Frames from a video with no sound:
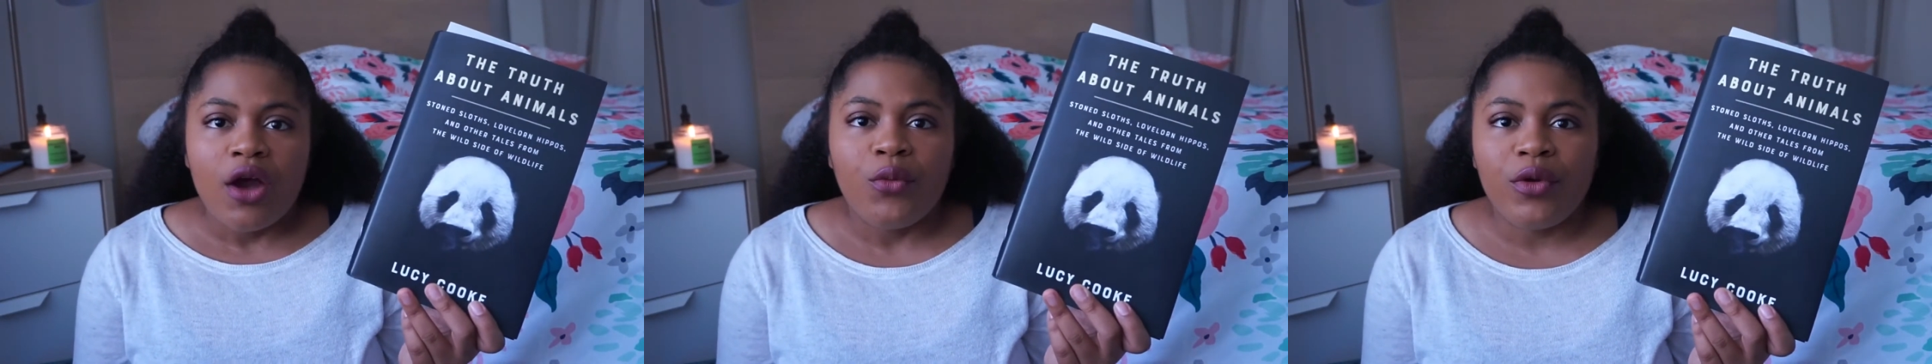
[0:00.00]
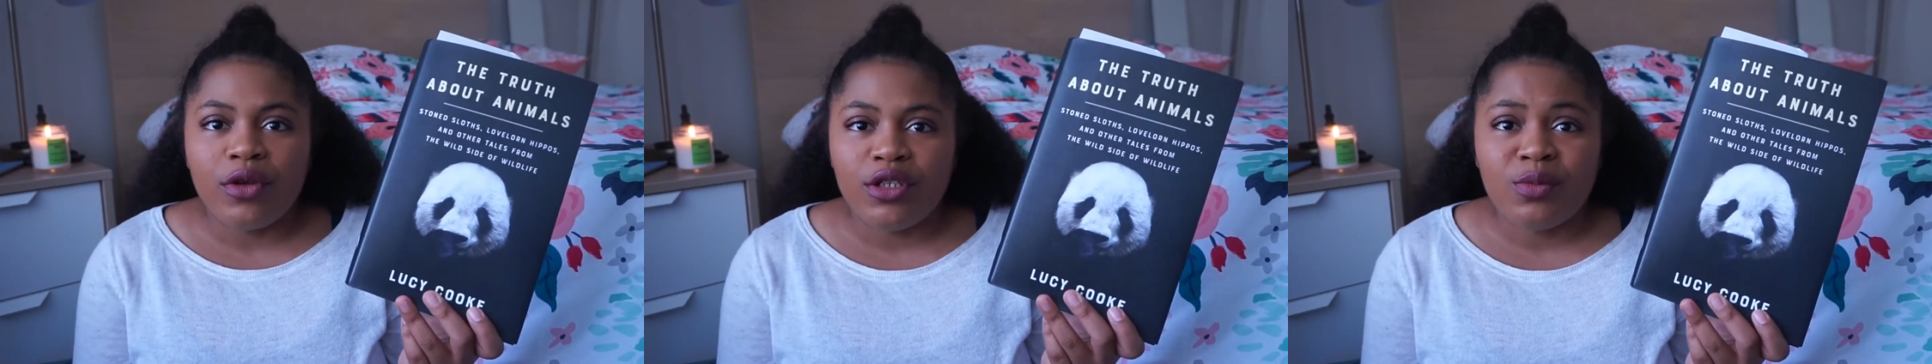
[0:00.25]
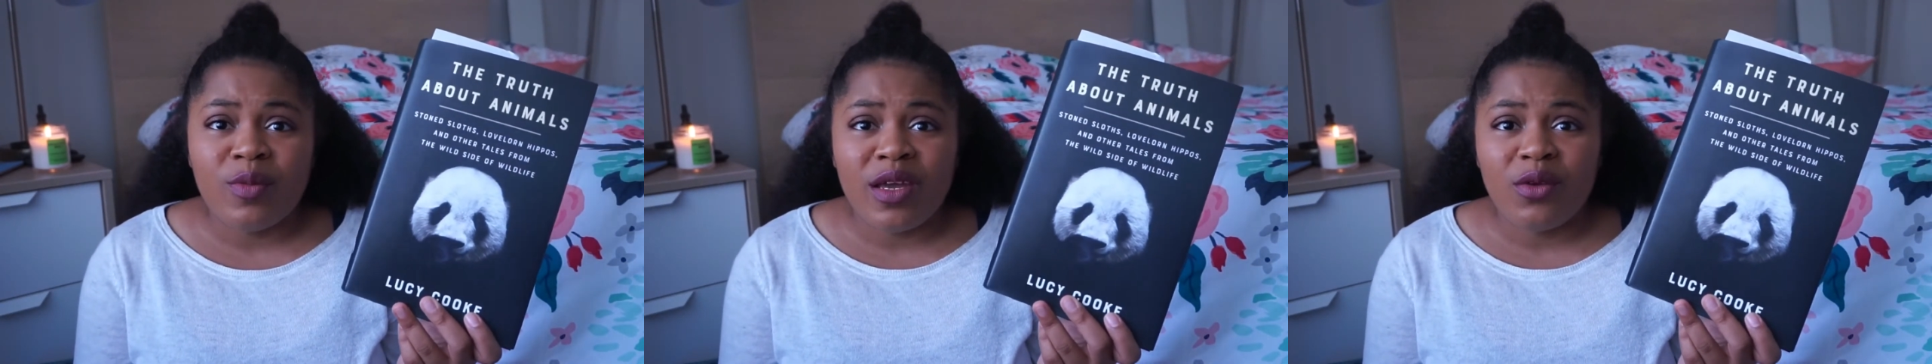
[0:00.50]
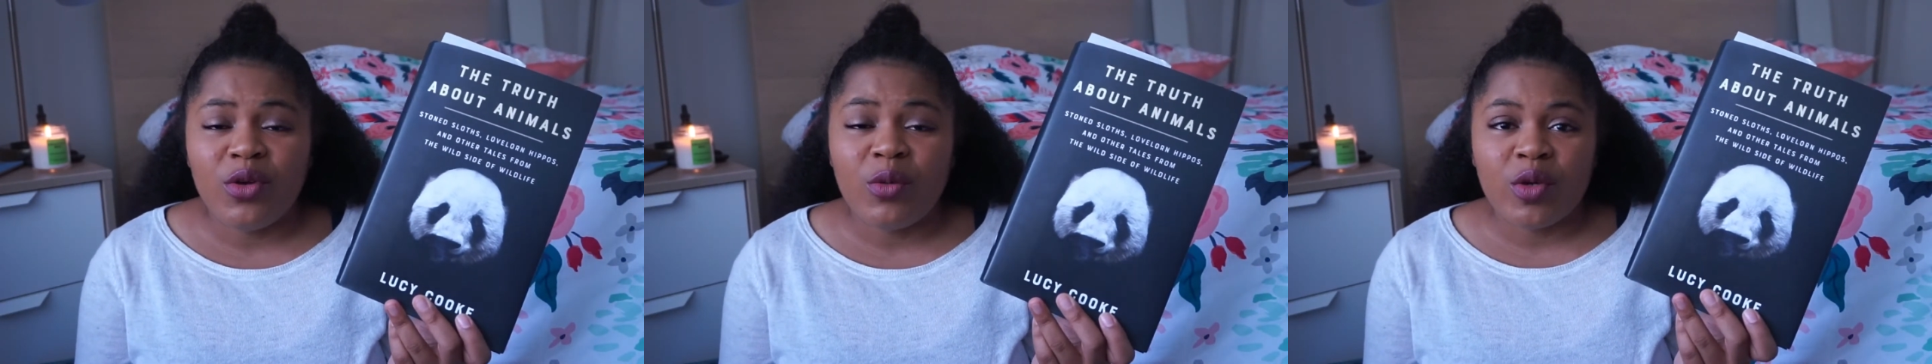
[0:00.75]

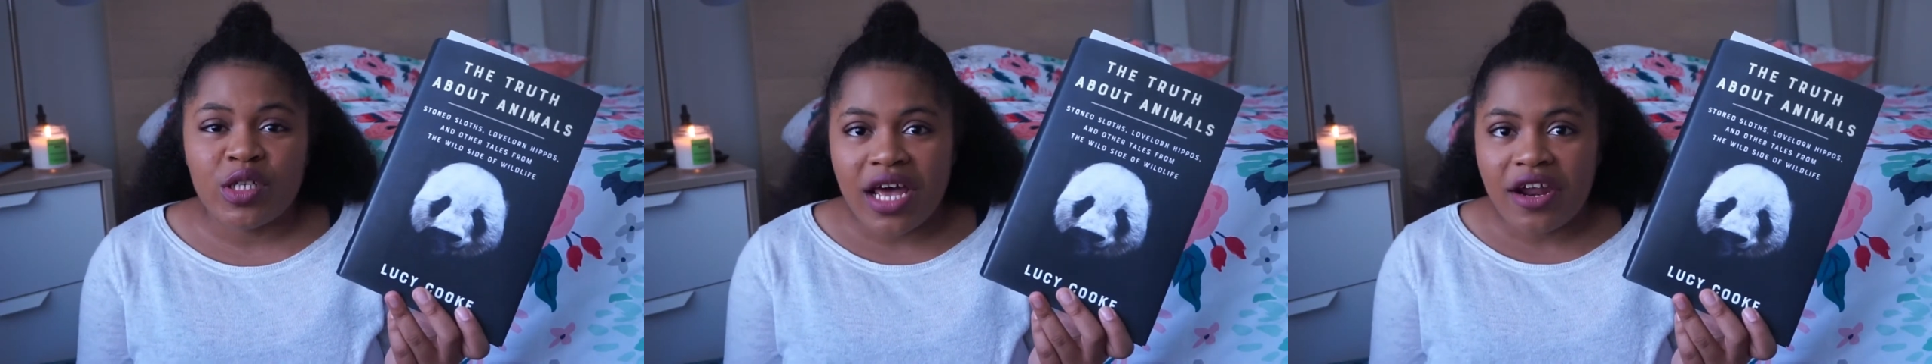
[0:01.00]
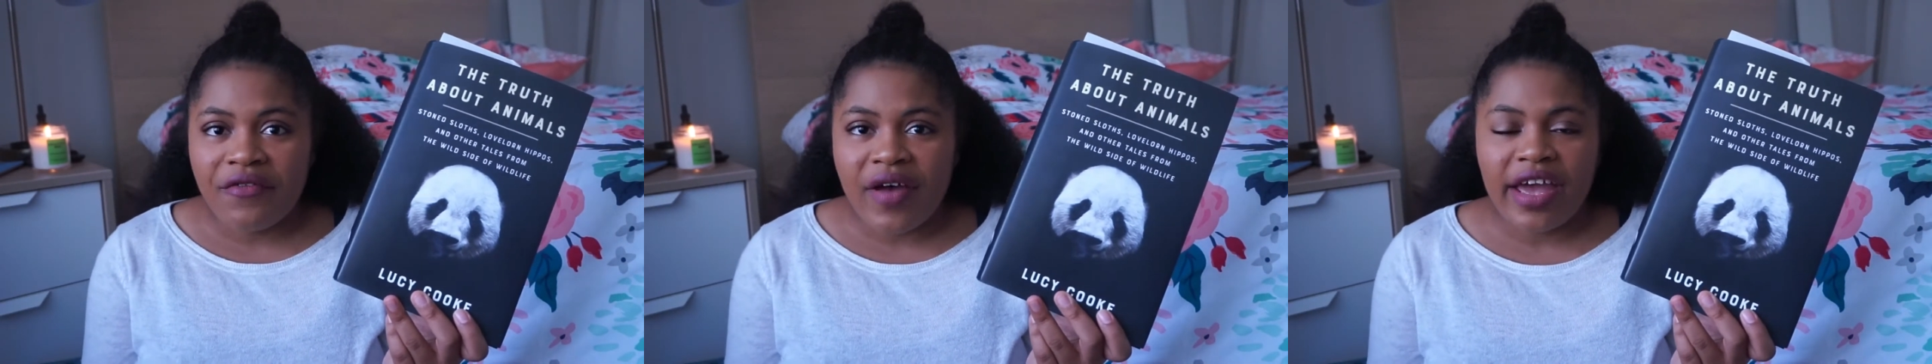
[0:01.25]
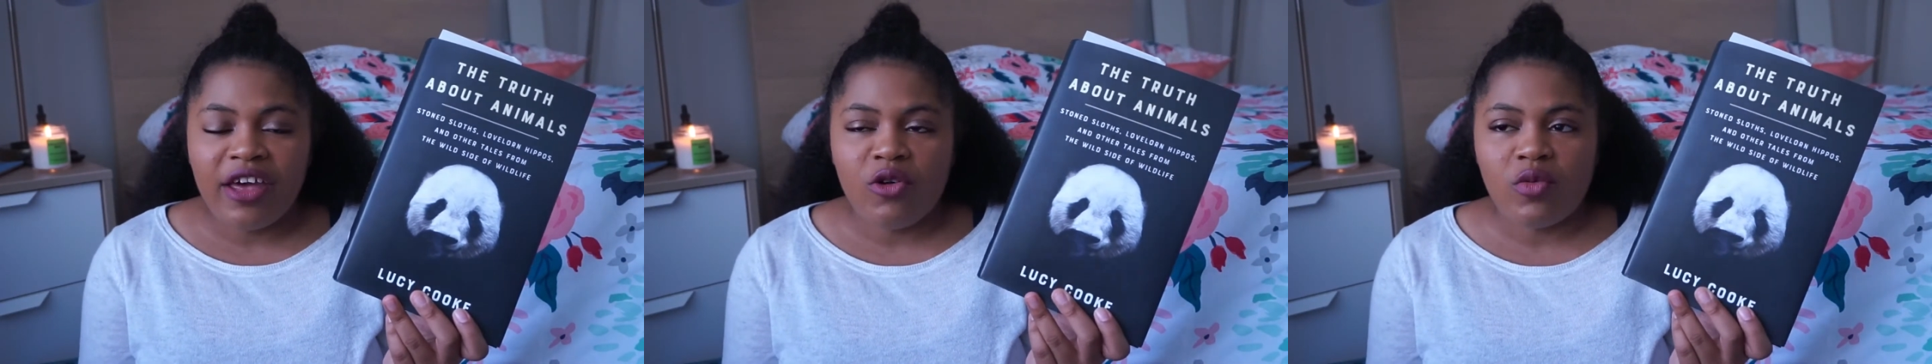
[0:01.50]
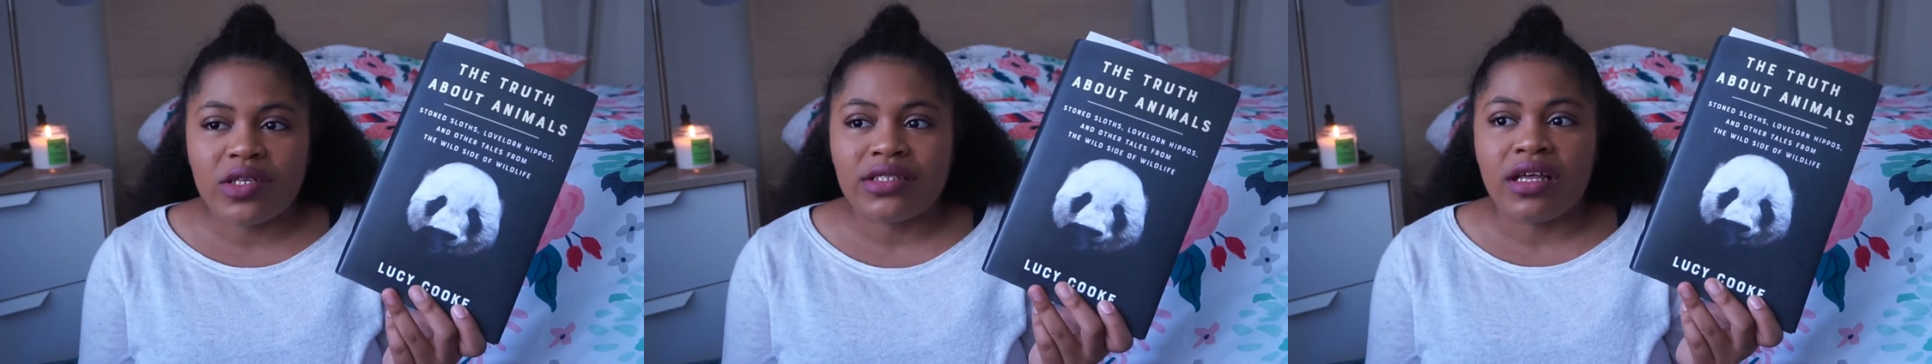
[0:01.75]
we personify
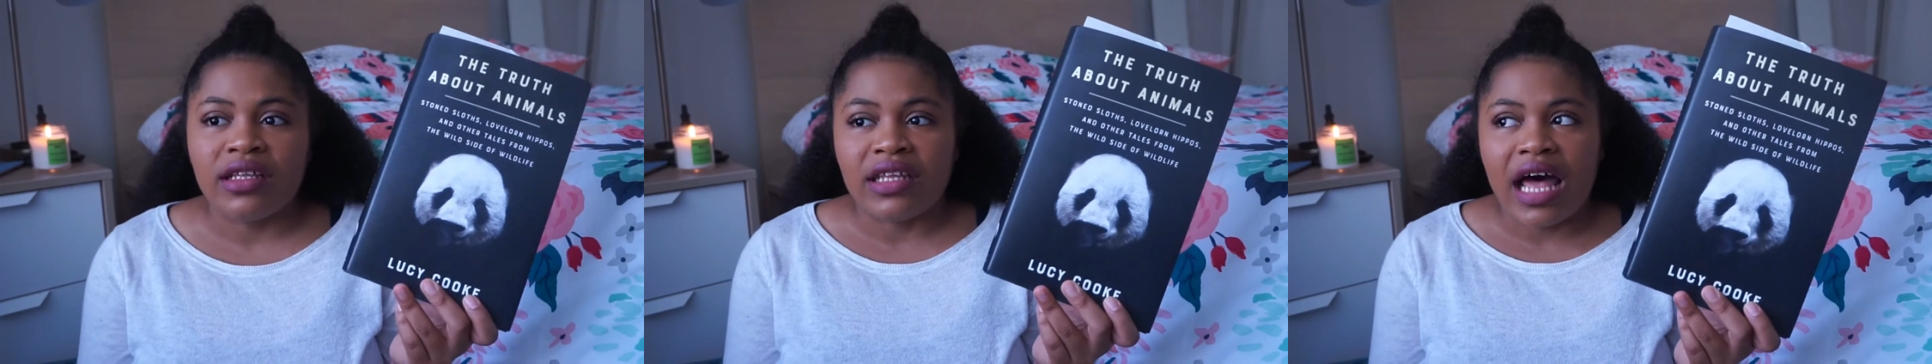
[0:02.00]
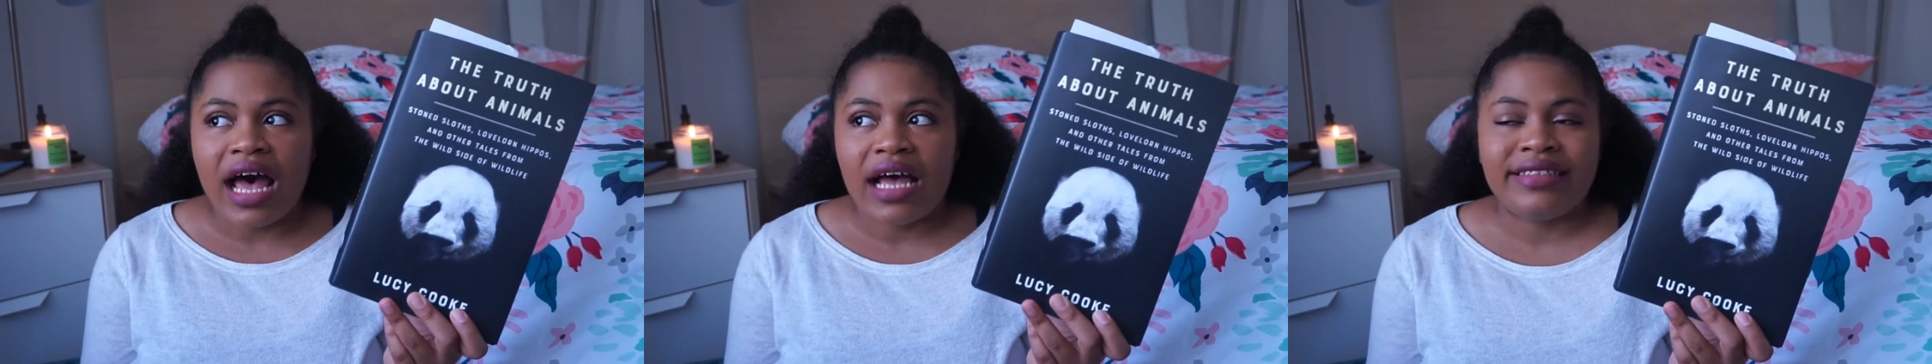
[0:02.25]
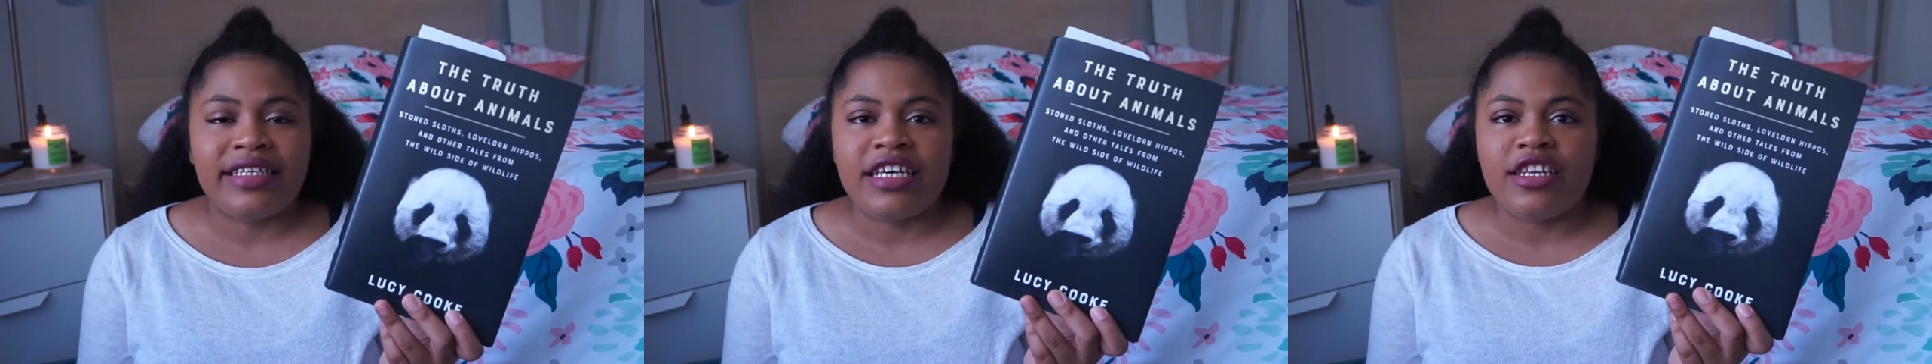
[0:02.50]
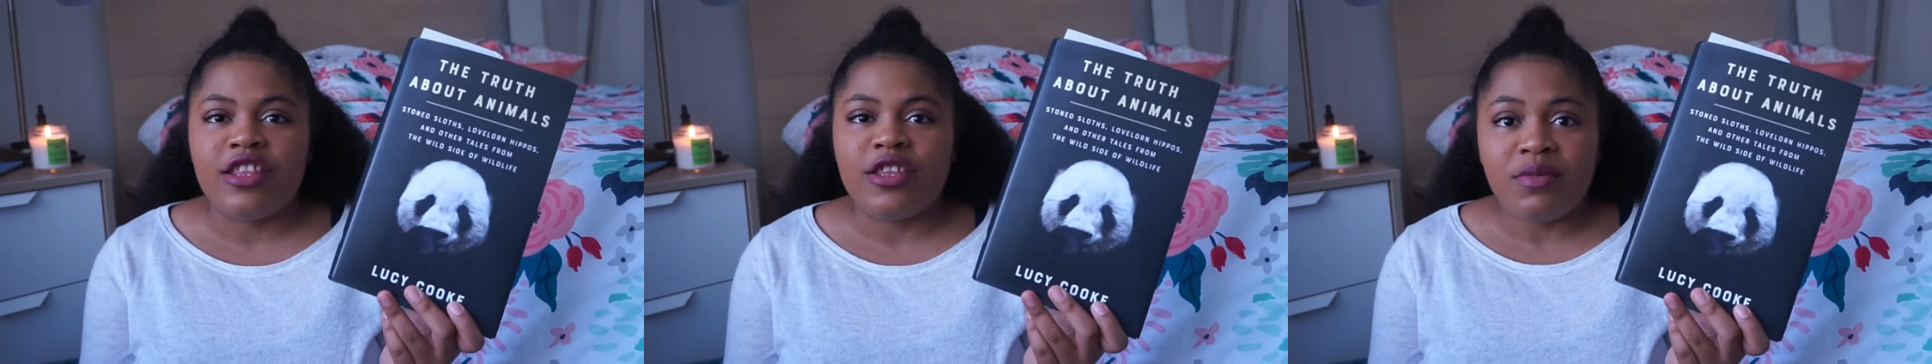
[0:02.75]
animals a lot
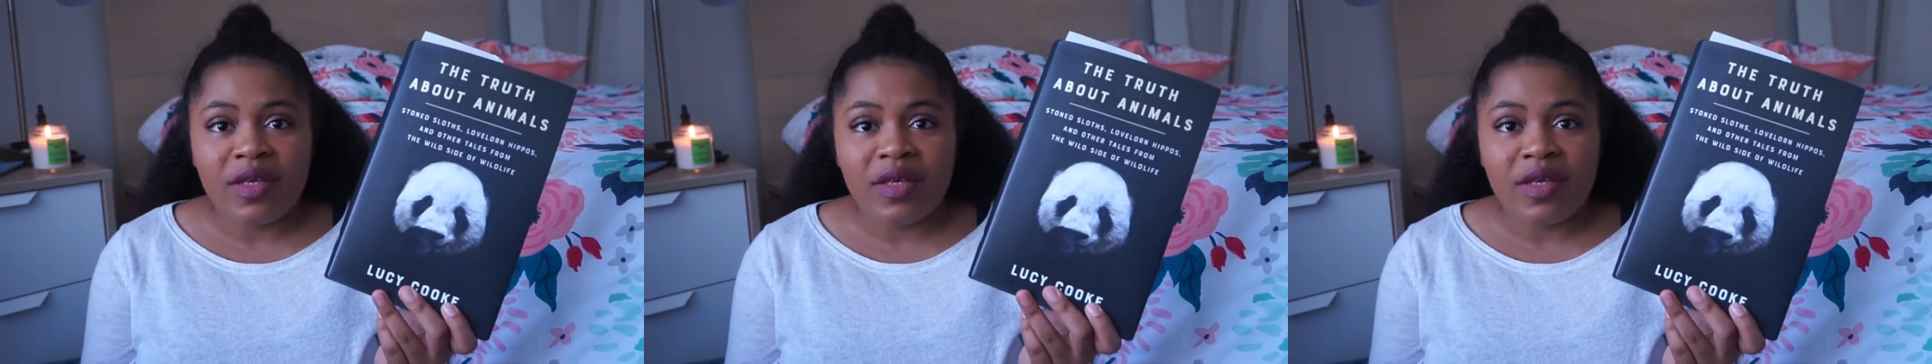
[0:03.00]
in the